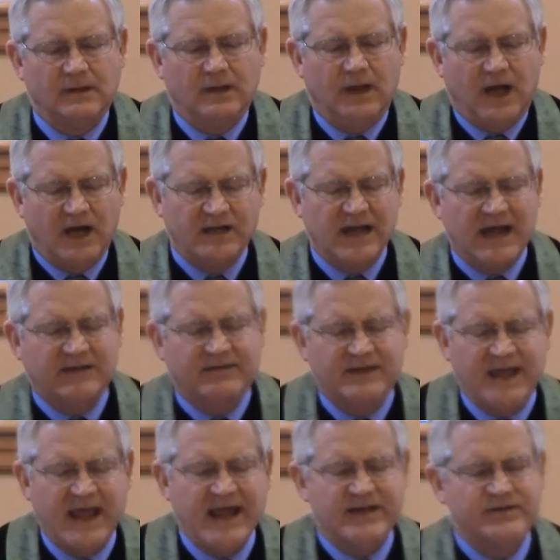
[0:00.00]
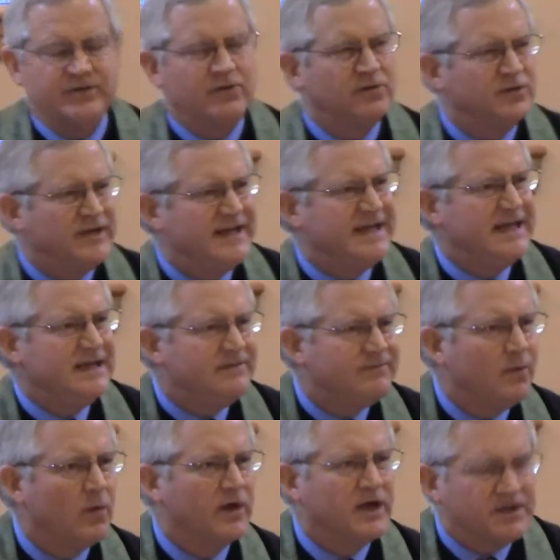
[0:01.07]
Unlike the annual need
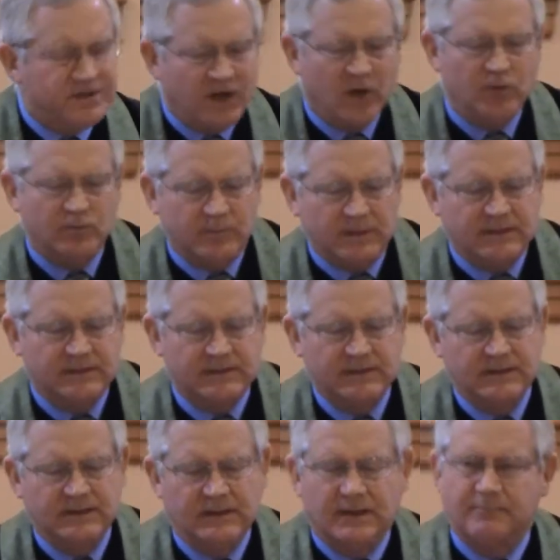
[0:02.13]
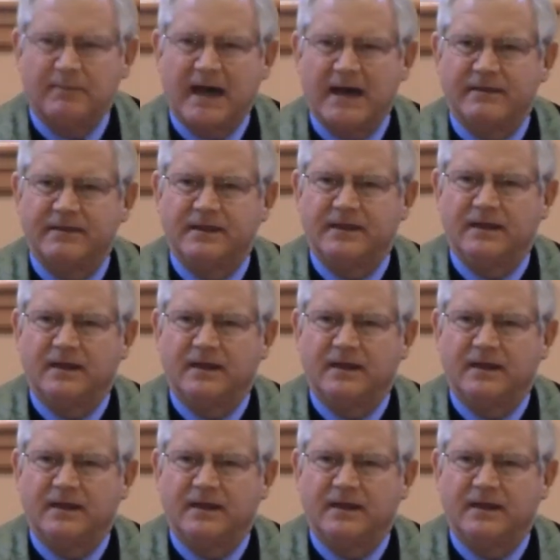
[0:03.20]
for atonement by the